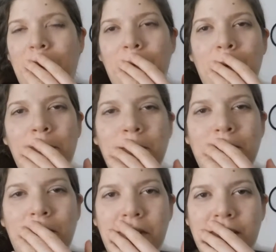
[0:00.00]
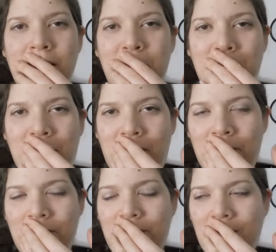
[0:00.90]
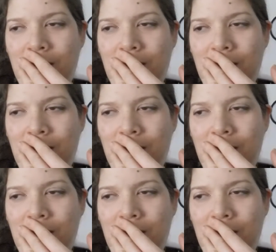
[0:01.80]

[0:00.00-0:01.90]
I remember when I was sleeping I was